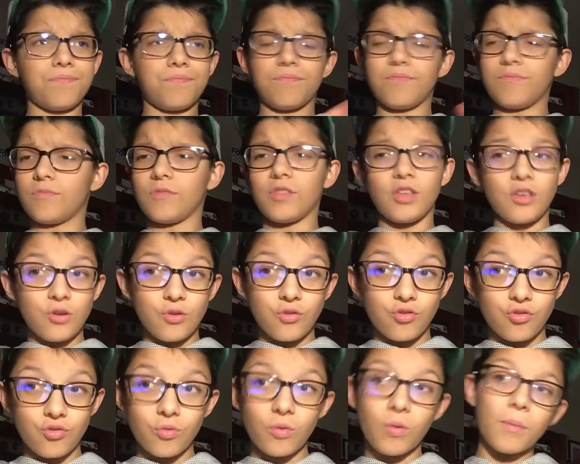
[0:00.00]
The
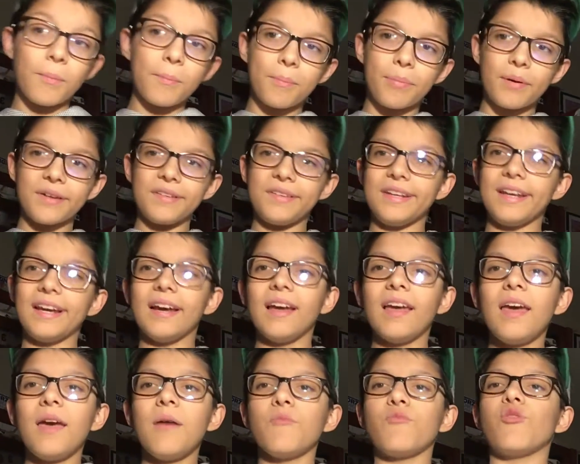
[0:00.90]
usual. But yeah,
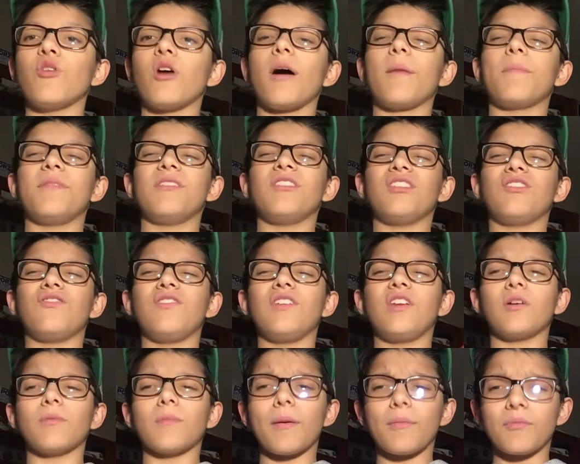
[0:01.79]
before I hop in this
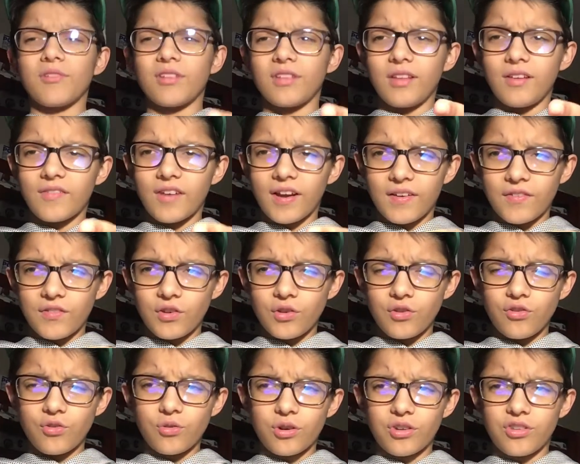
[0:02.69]
video, remember to leave a like if you
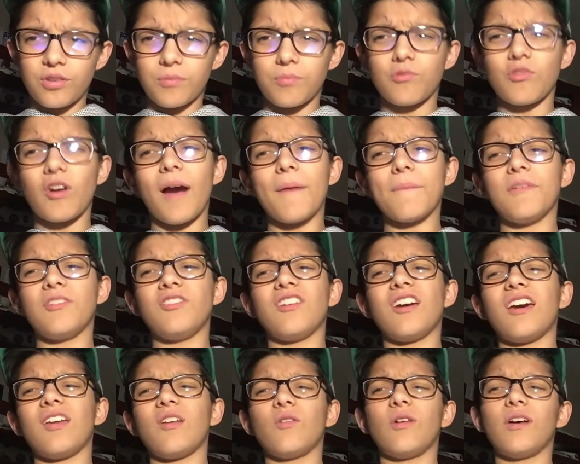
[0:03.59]
enjoy, subscribe to the
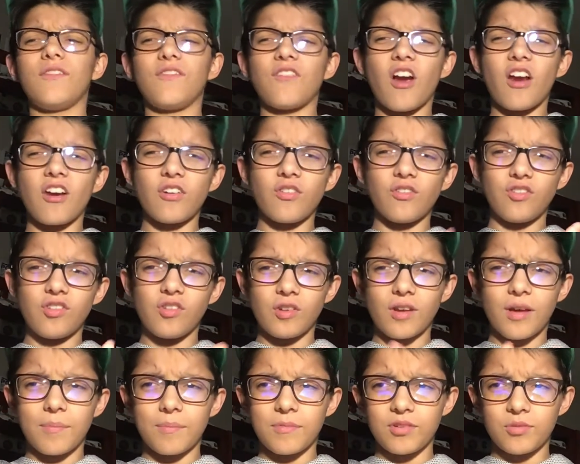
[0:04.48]
channel if you're new so you'll
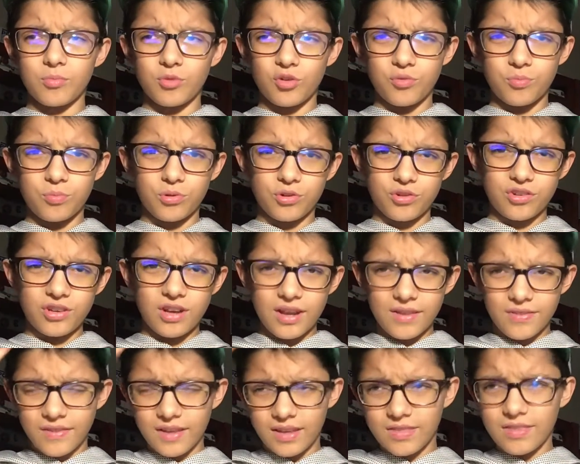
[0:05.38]
not miss more sports
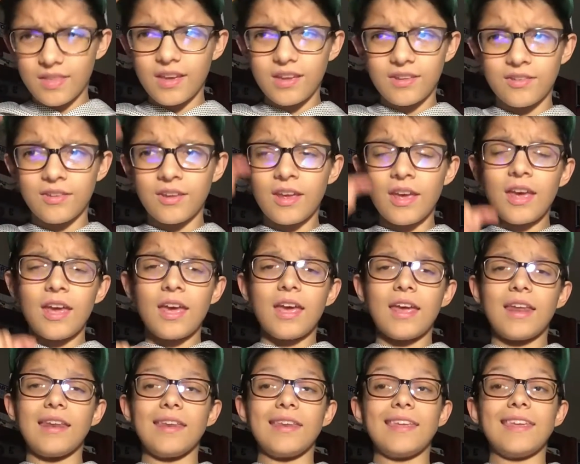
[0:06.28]
content like this.
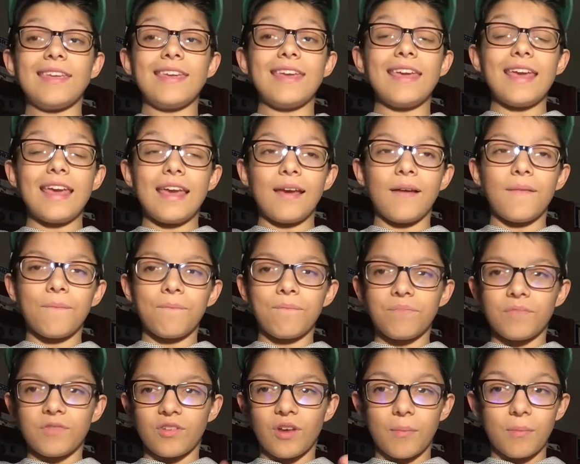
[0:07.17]
Yeah,
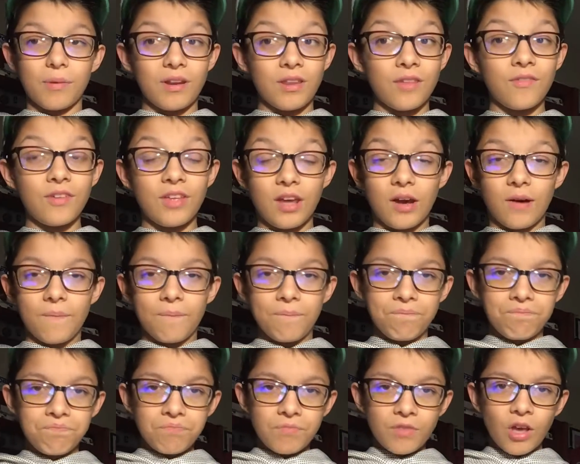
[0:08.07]
let's hop in the video.
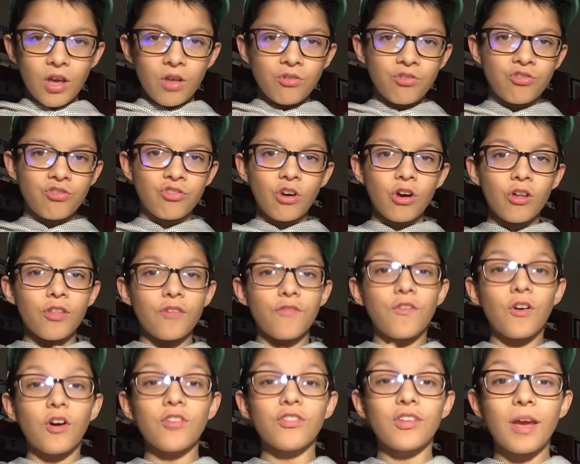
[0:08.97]
So the
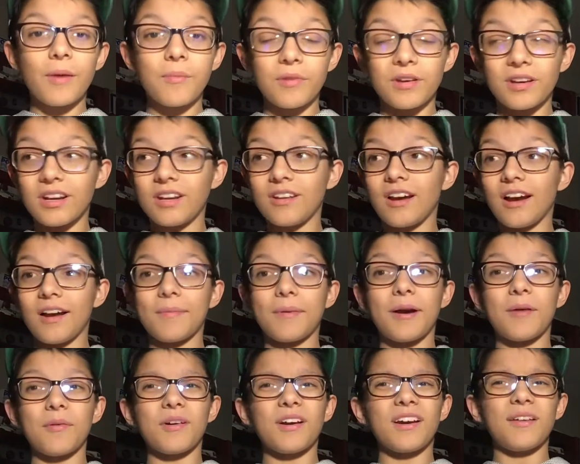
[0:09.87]
first game we're going to talk
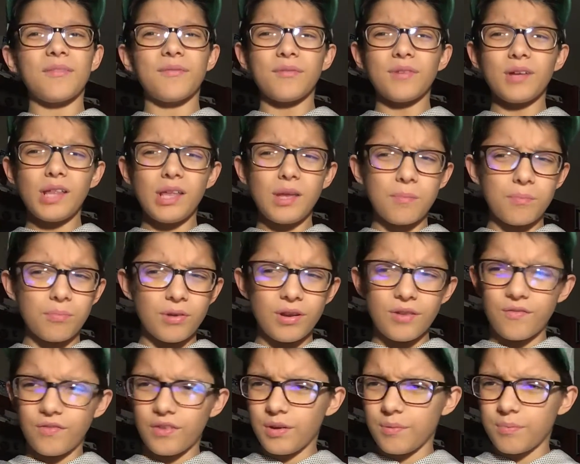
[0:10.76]
about, we're going to really
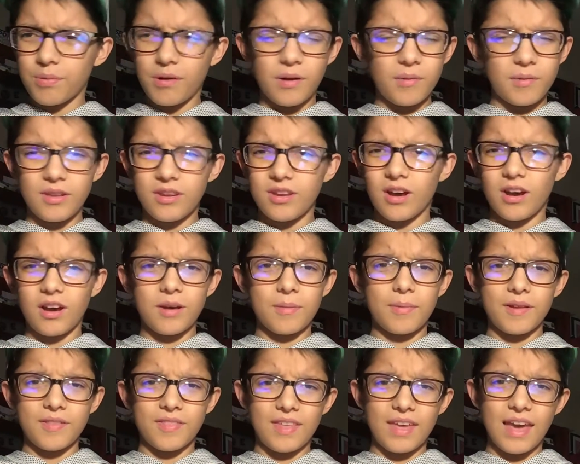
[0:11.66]
briefly probably talk
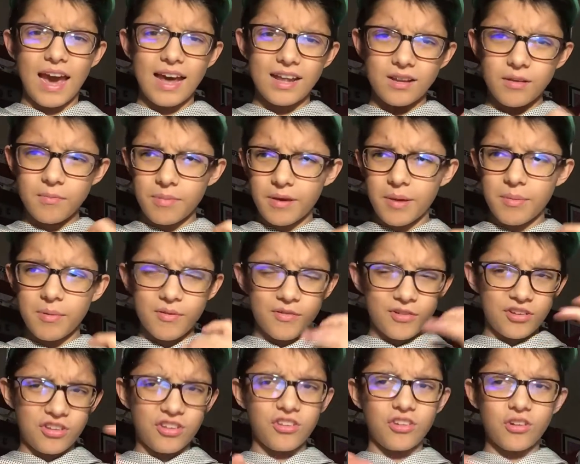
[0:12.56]
about the Alabama
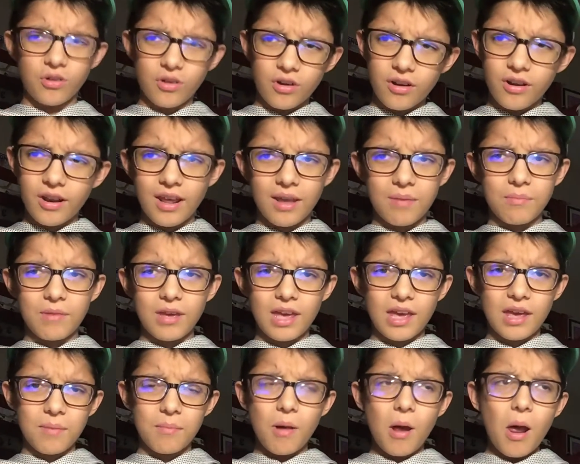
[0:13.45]
versus Notre Dame game.